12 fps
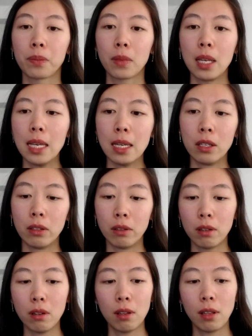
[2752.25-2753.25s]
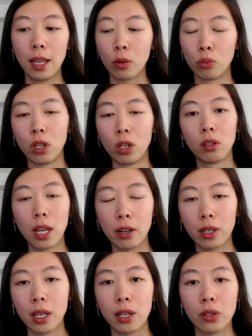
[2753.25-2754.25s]
in like rural
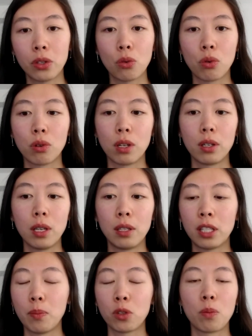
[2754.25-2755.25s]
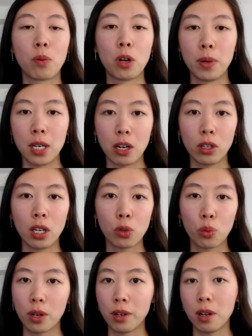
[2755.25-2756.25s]
areas or in some suburban areas
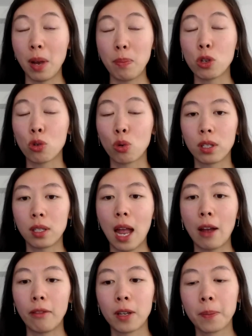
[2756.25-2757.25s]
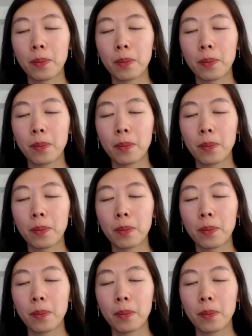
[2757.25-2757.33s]
where it might be short-staffed.